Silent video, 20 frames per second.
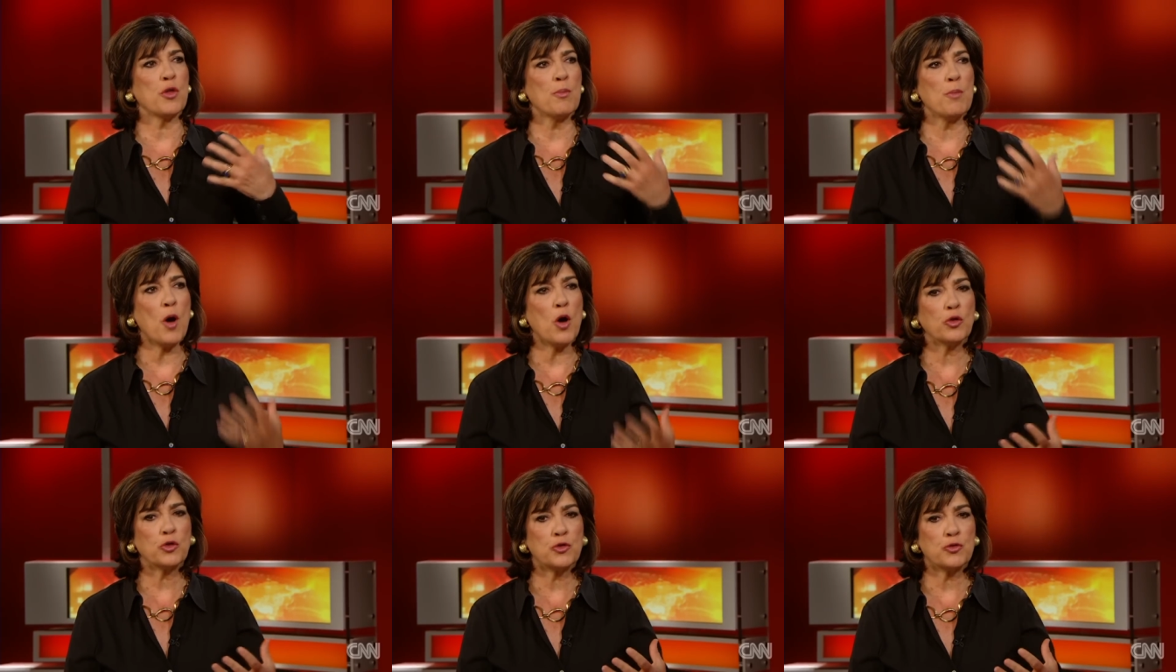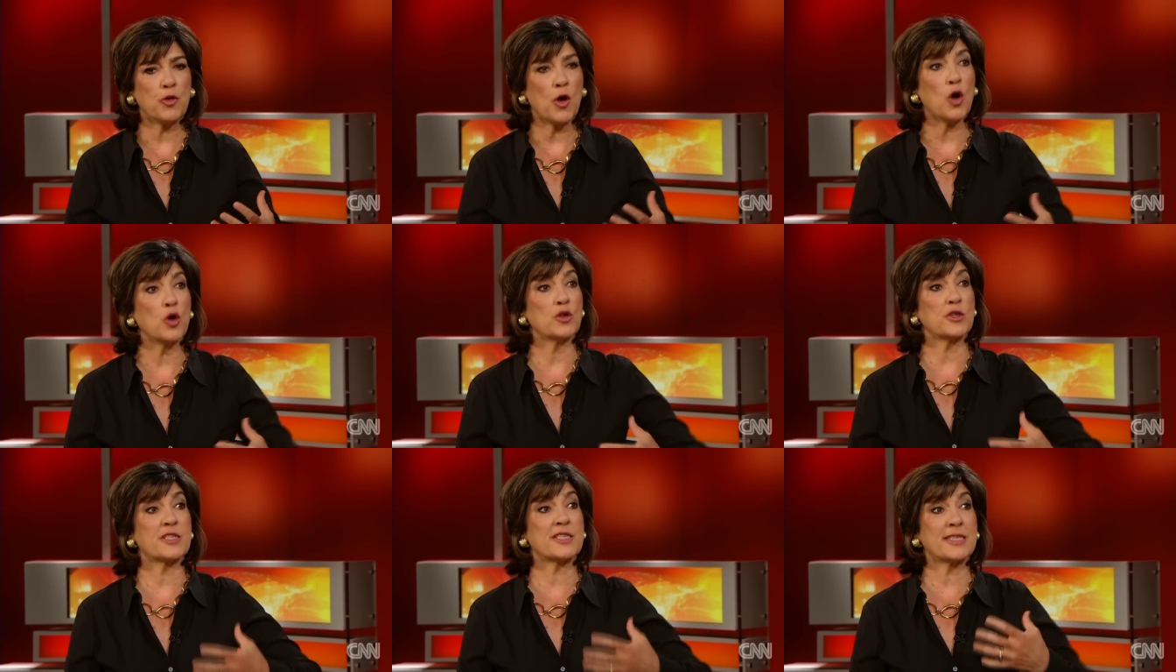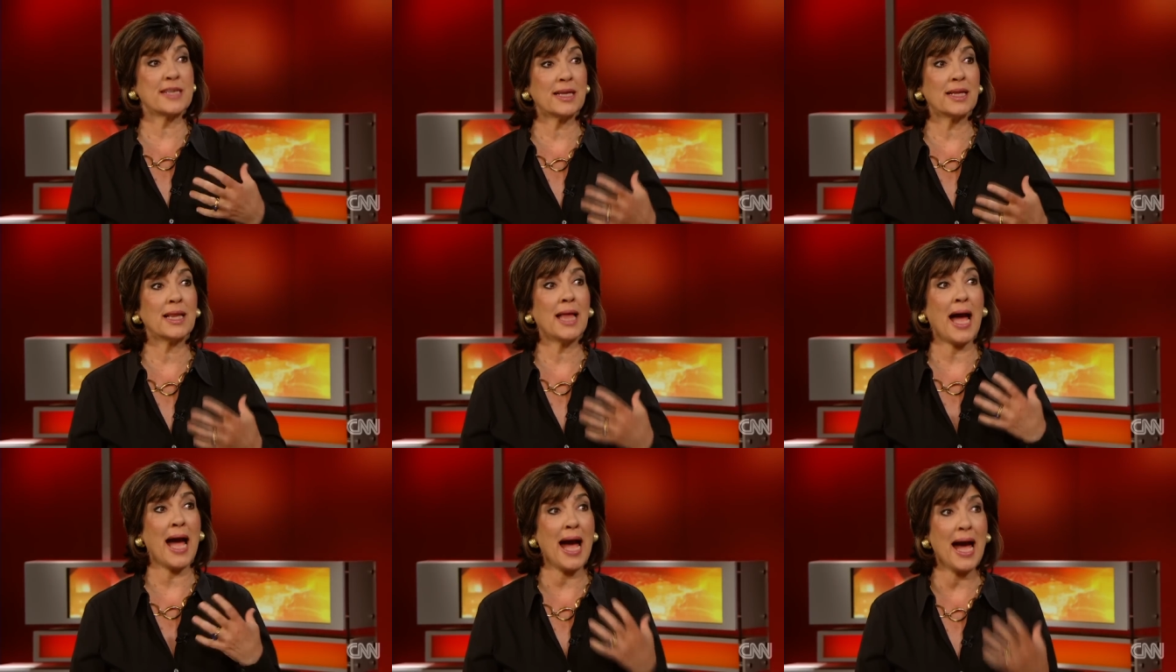the most votes, still
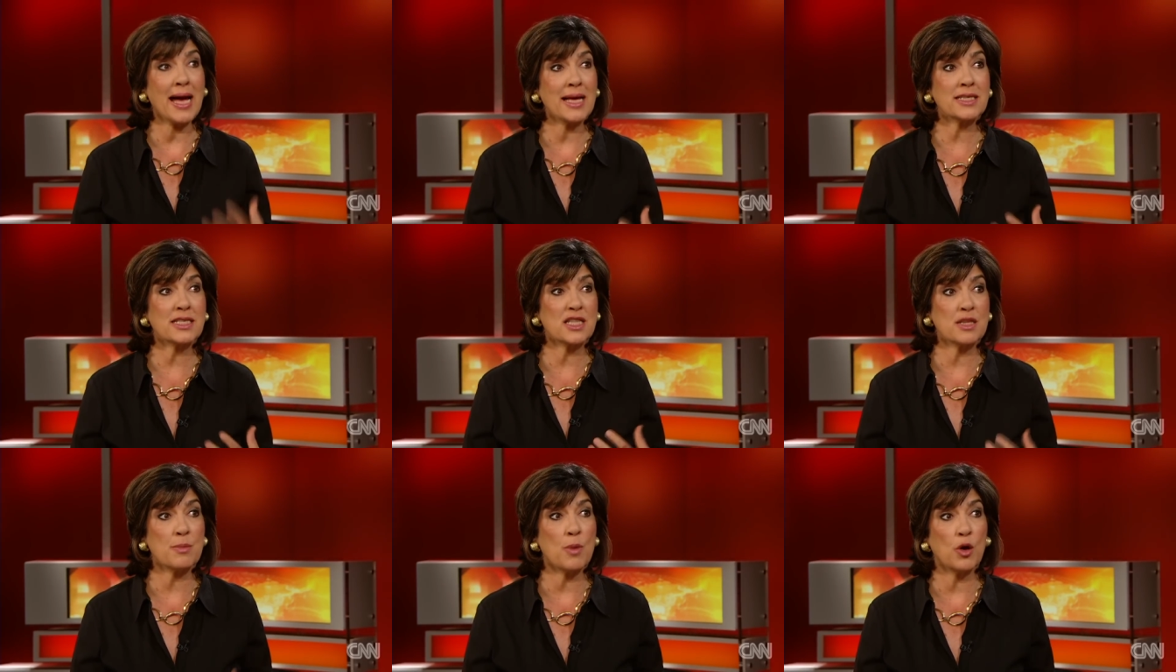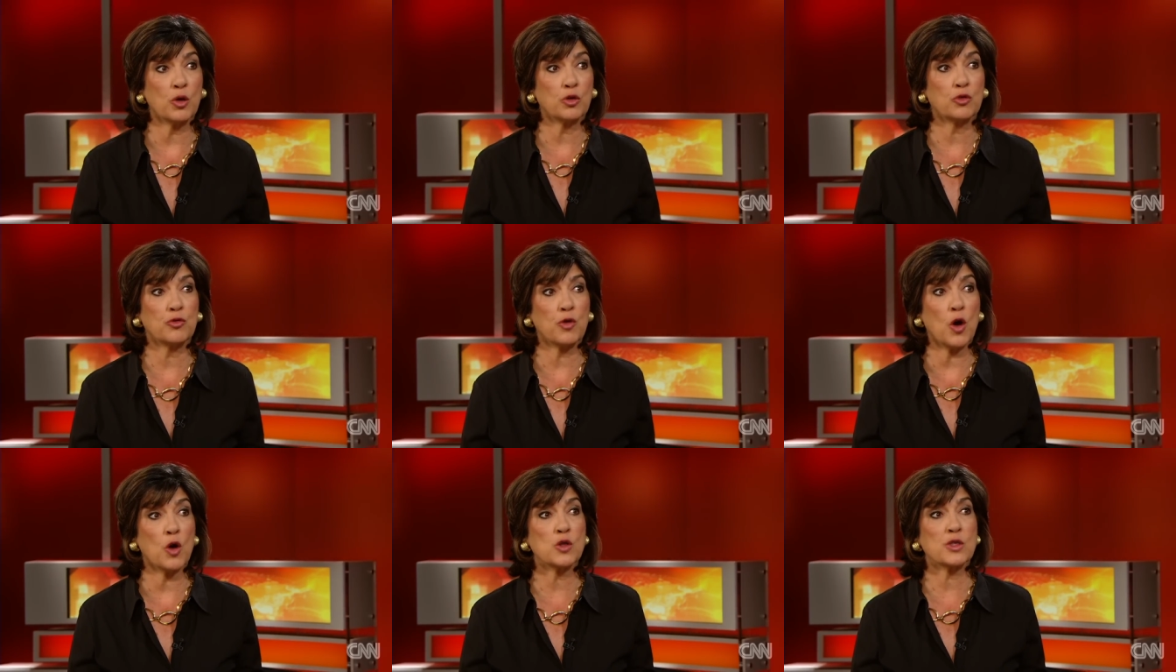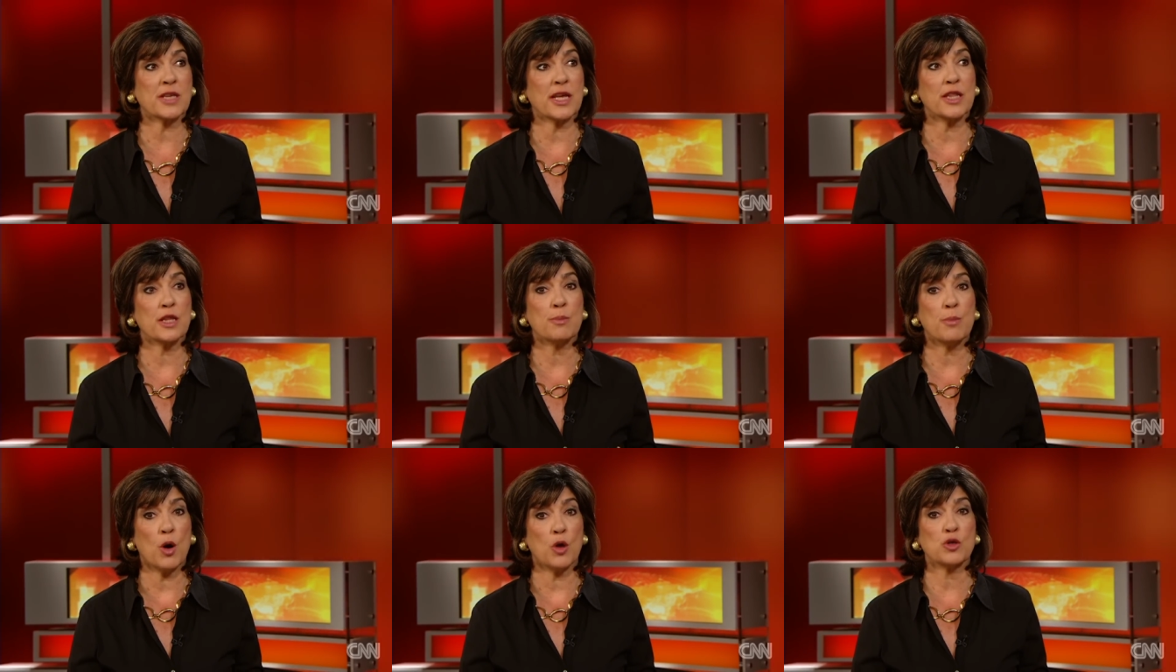has the most votes and
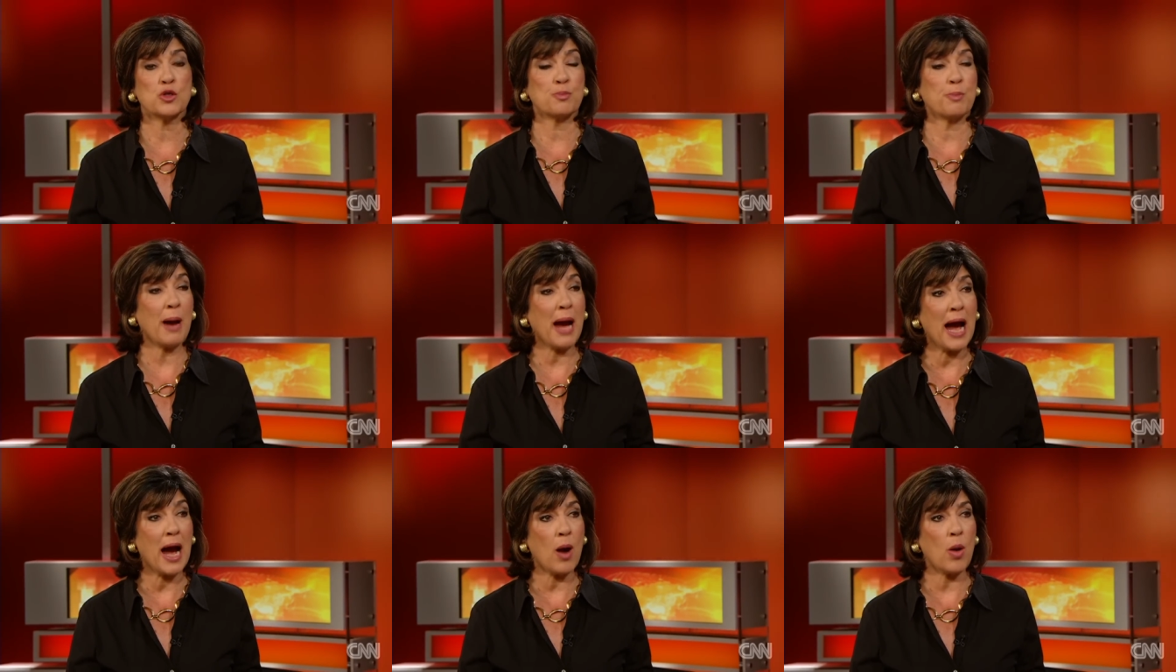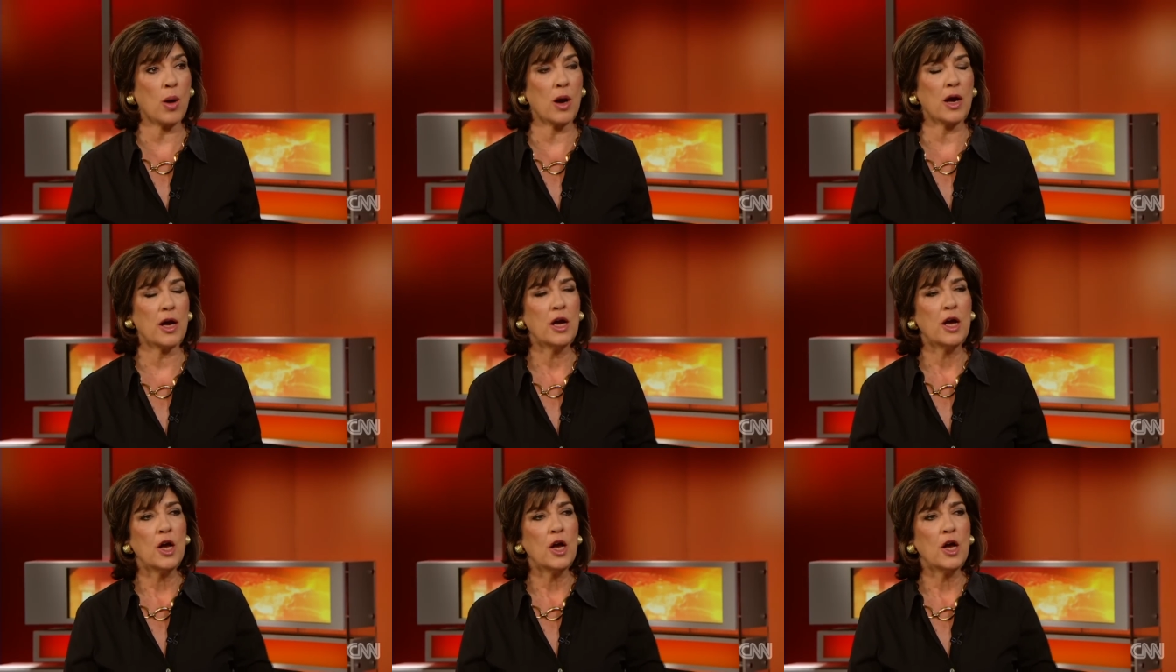the most power.